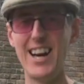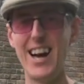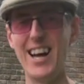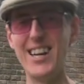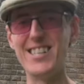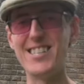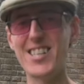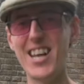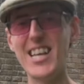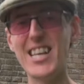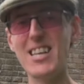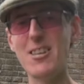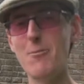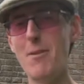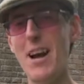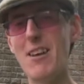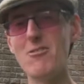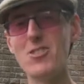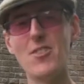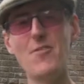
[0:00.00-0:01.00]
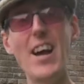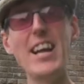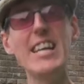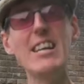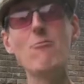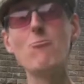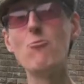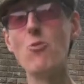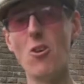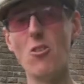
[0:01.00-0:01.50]
and take you out of
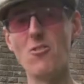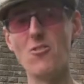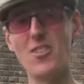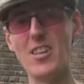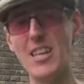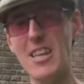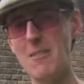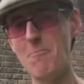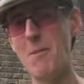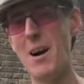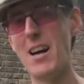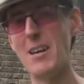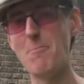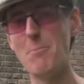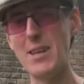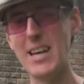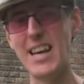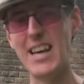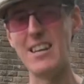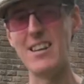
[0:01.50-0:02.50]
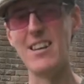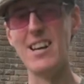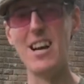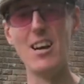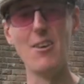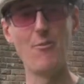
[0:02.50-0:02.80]
any rut that you might be in,